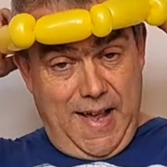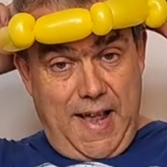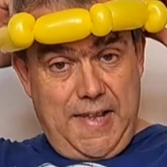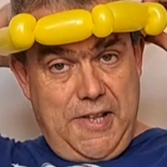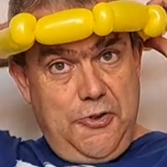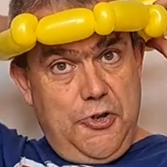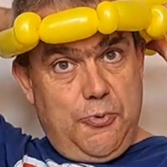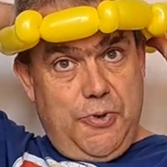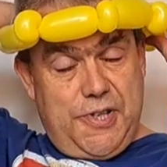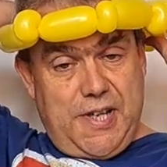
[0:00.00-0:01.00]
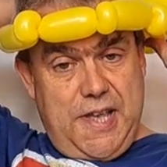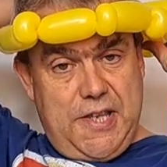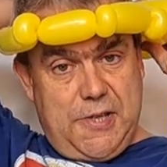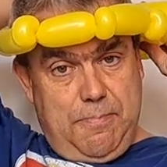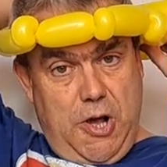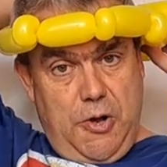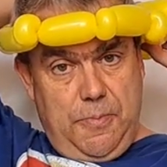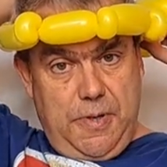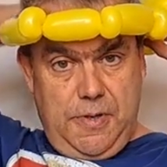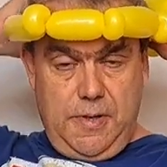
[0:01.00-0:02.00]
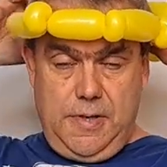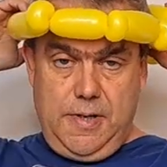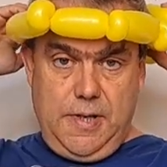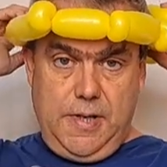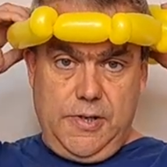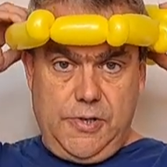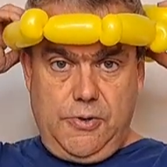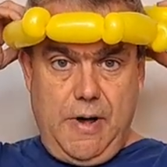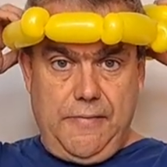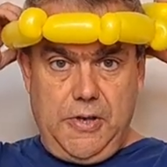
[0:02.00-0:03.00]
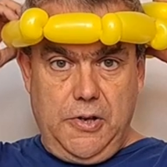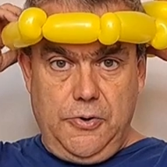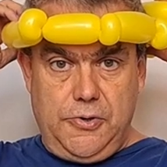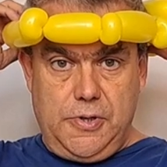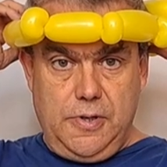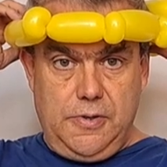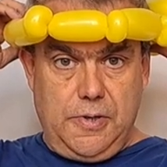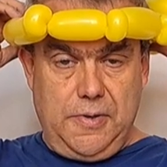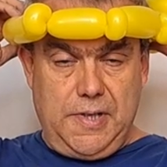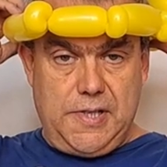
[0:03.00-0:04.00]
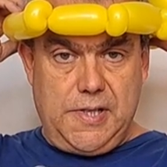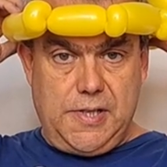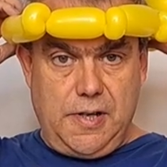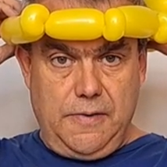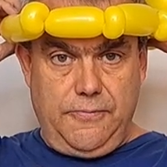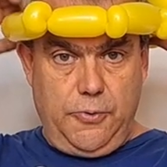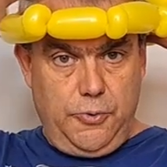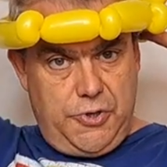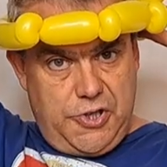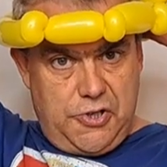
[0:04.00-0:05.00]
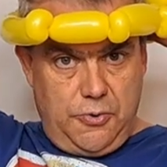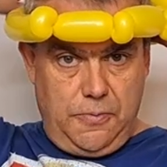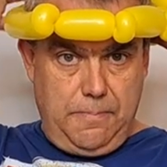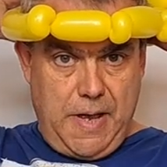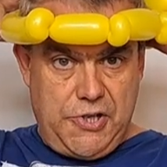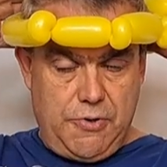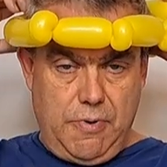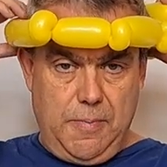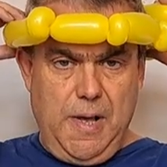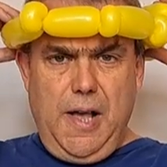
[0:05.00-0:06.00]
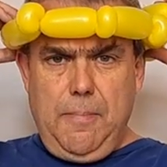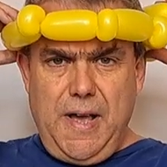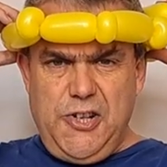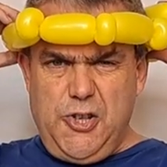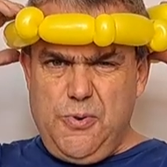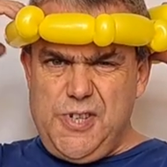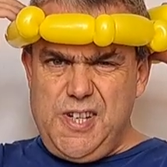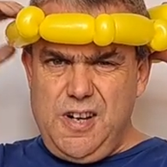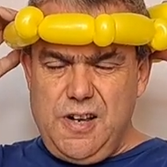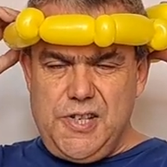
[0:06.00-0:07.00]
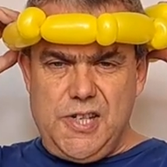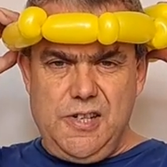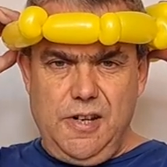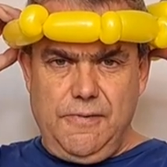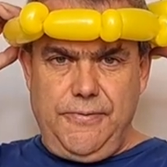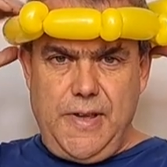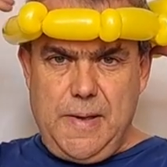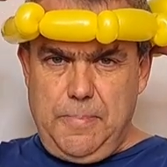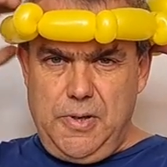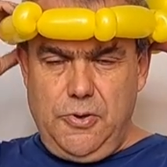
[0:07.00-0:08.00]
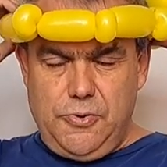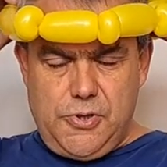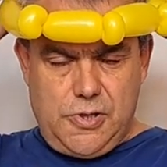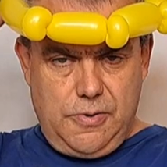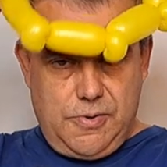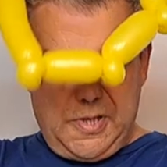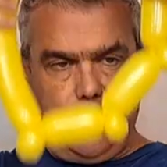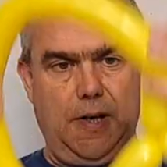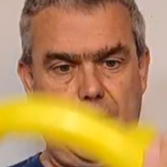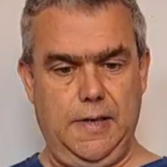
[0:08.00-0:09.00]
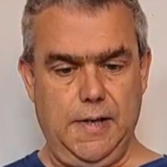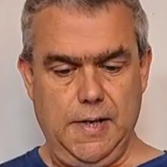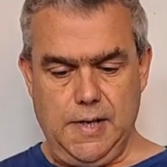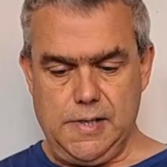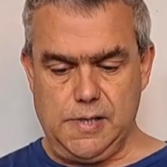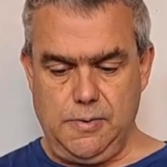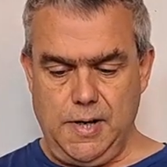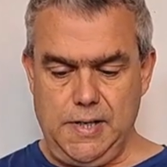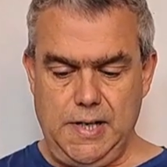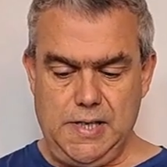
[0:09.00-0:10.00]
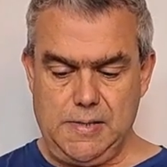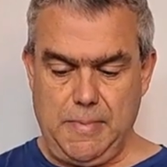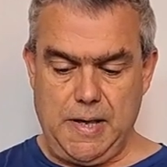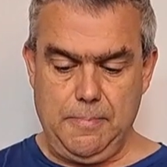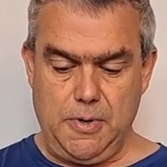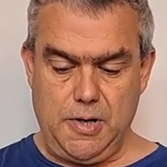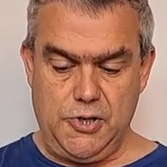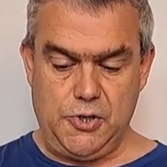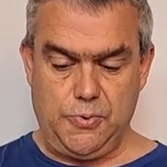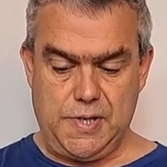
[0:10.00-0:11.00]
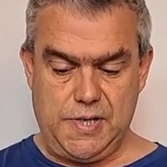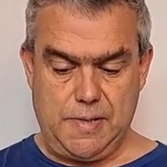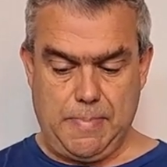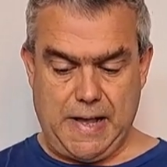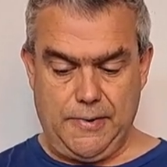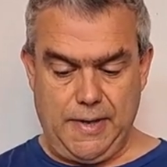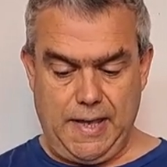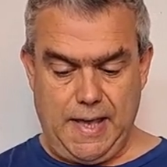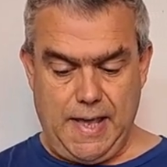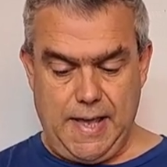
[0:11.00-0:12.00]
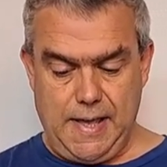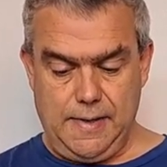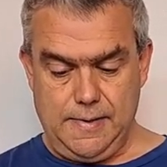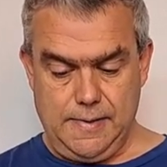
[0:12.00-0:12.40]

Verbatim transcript: and then you just want to take this moment to whoever you're doing this design for, just sort of measure up. Make sure it's a nice snug fit, but not too tight. So I need to make my twist about here.